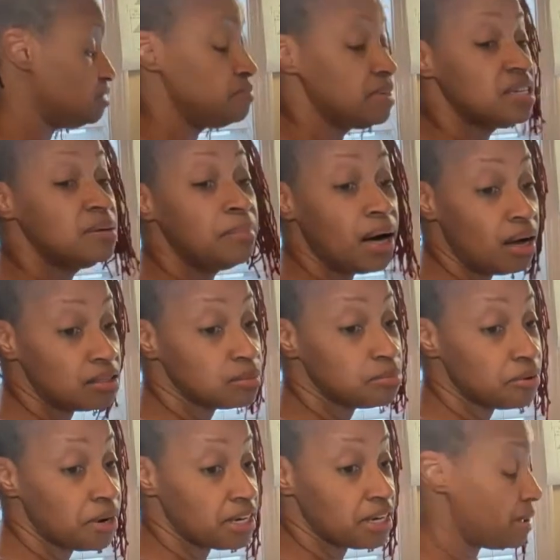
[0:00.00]
menopause
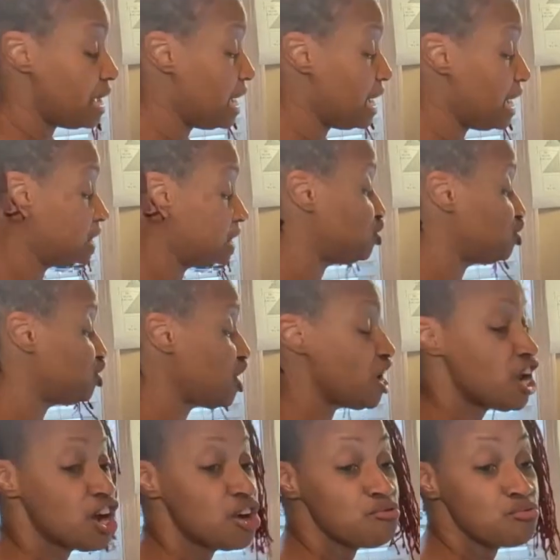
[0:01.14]
brain of mine is
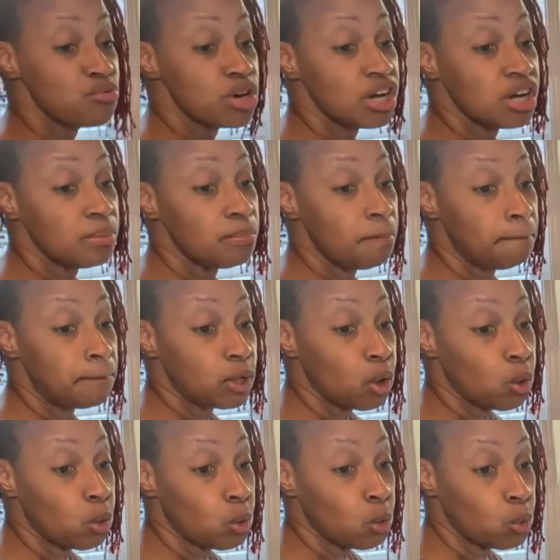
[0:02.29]

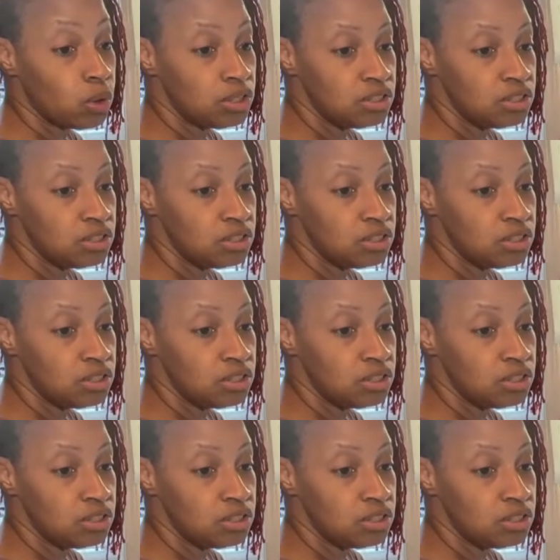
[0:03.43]
terrible.